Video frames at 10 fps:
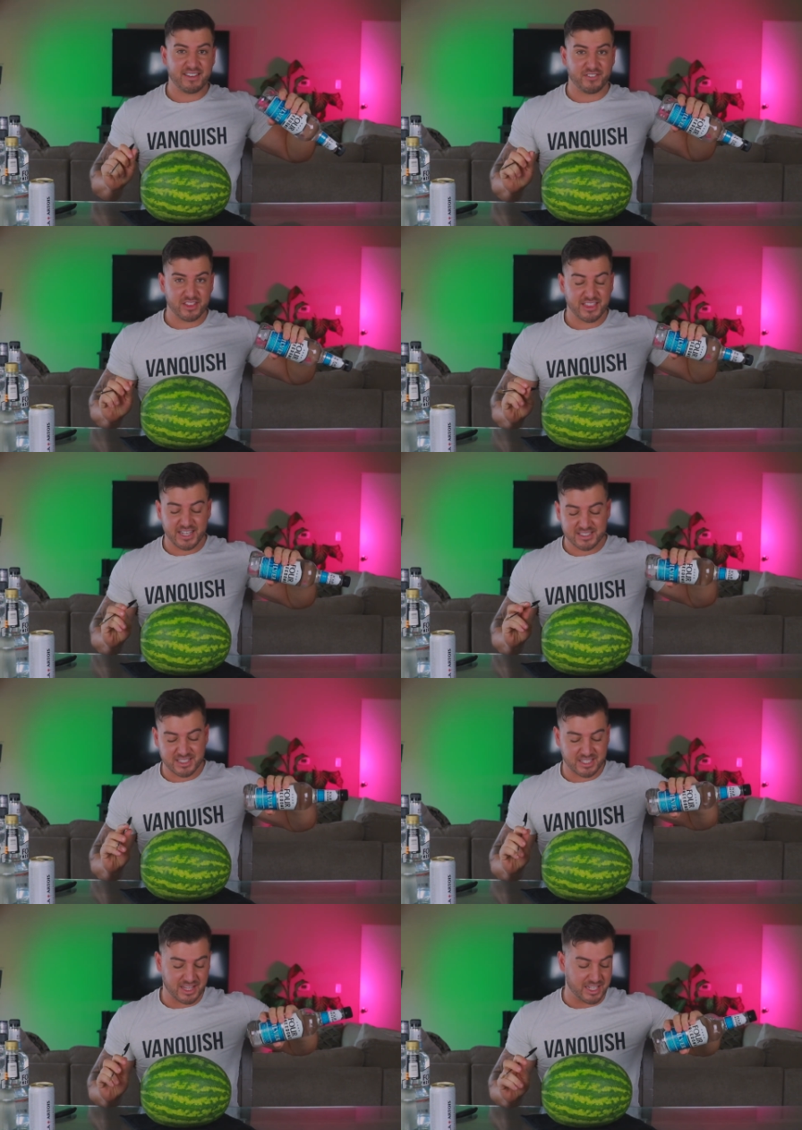different things
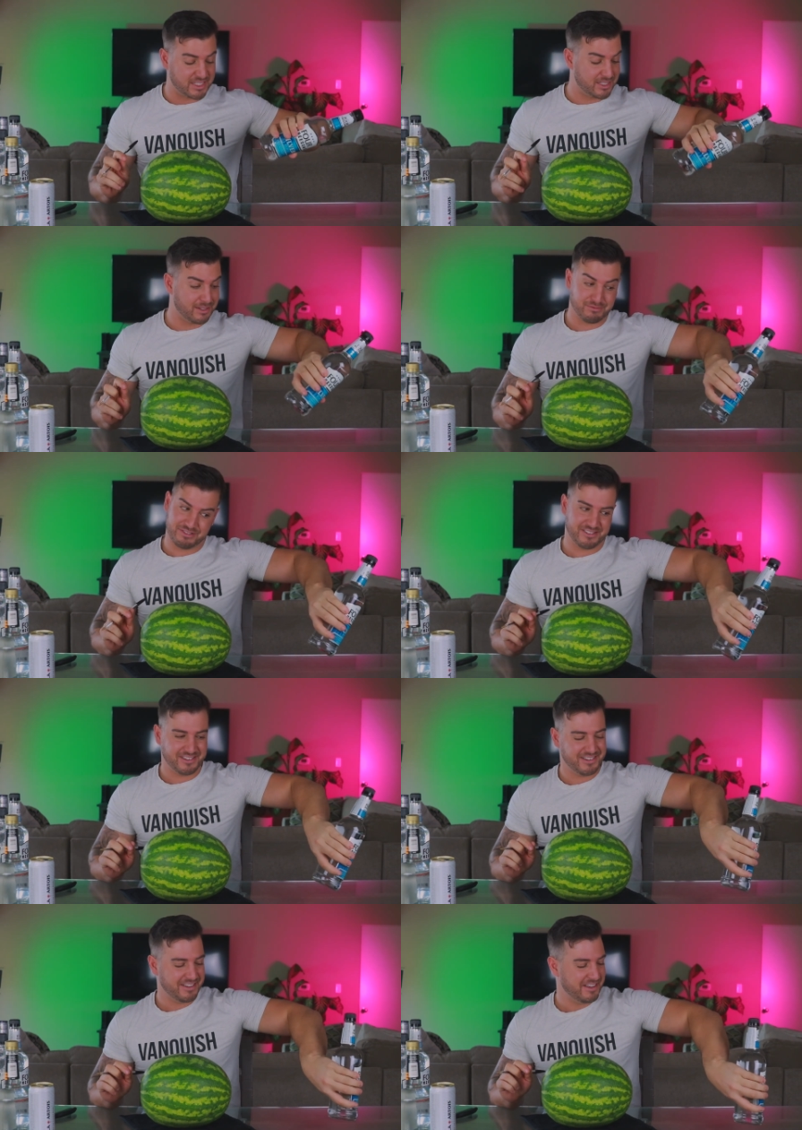into this.
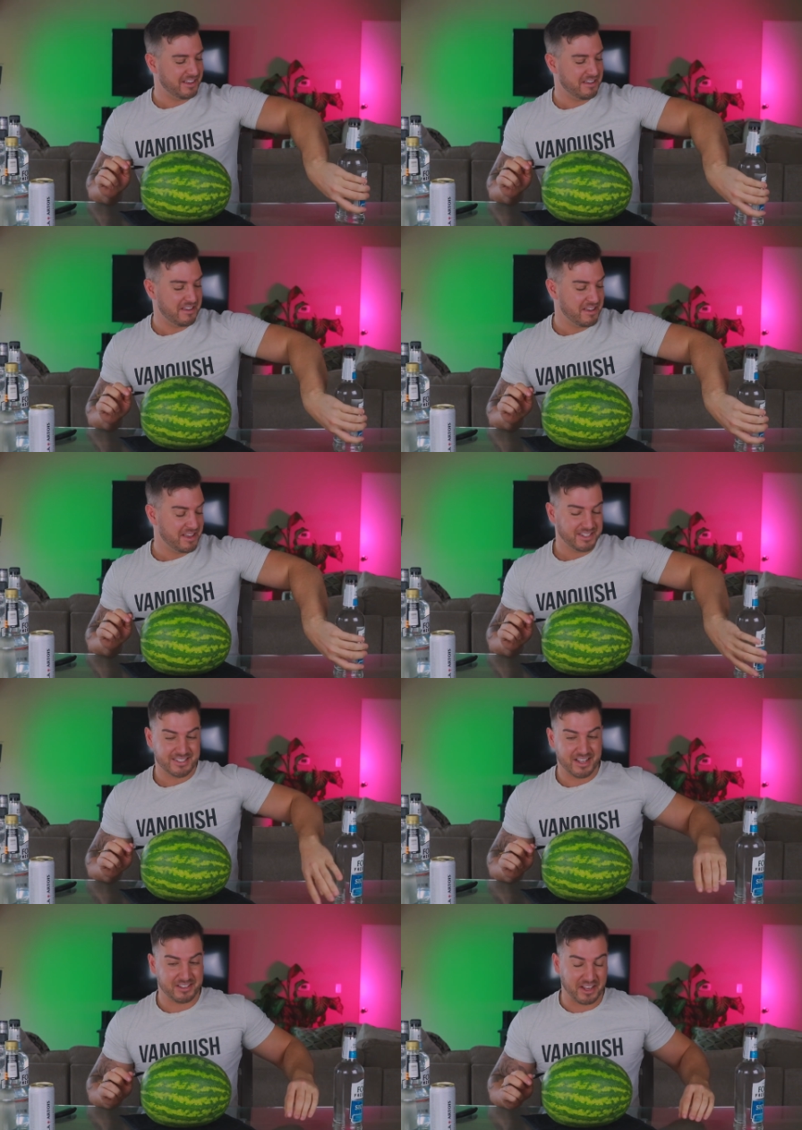
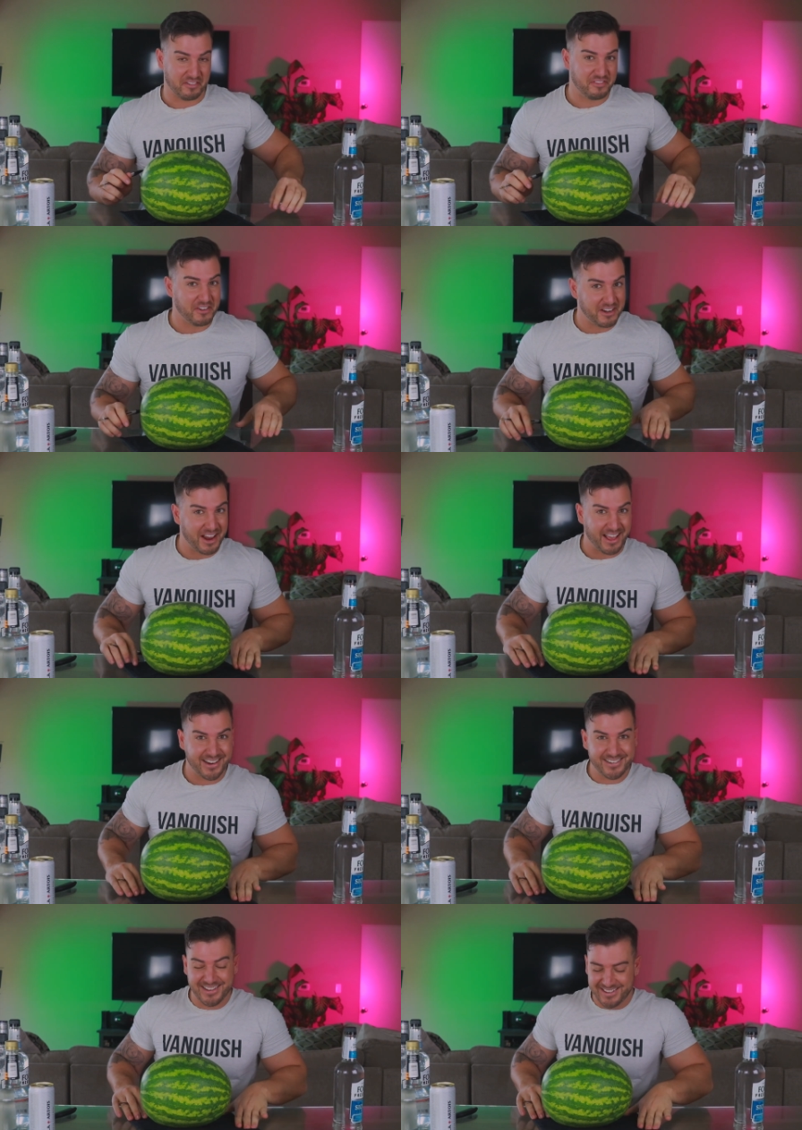Sounds like a fun night.